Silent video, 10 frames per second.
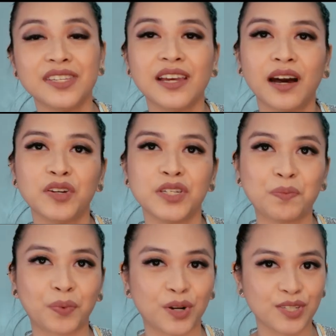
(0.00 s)
See how
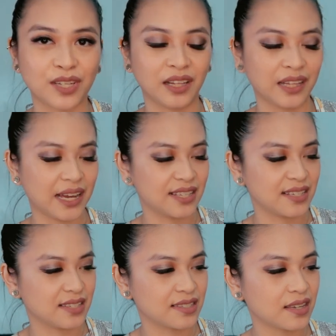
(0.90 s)
she
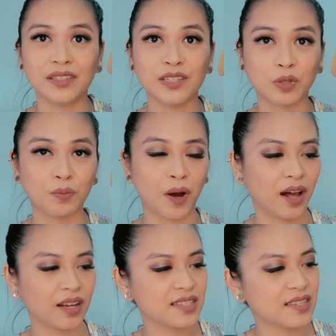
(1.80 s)
personalizes each
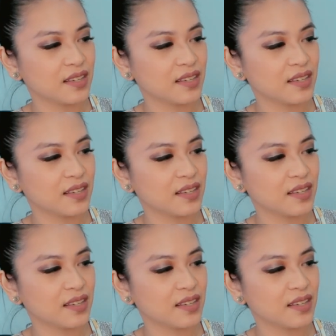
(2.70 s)
box?